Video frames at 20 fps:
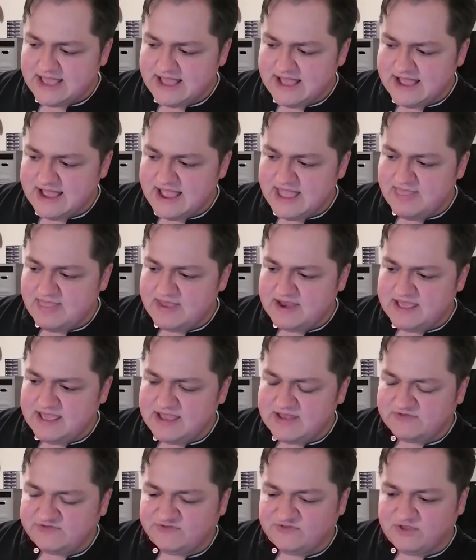And then
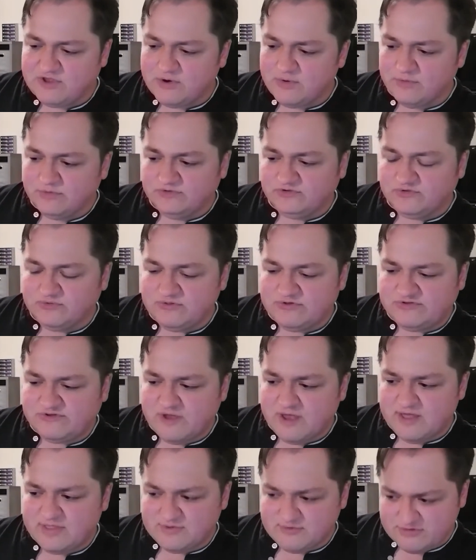he has to go and do
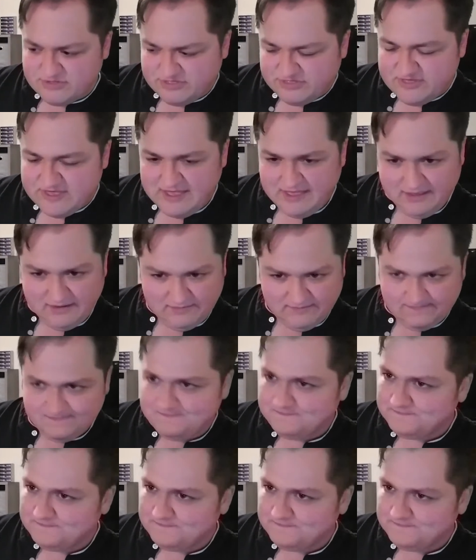this other thing,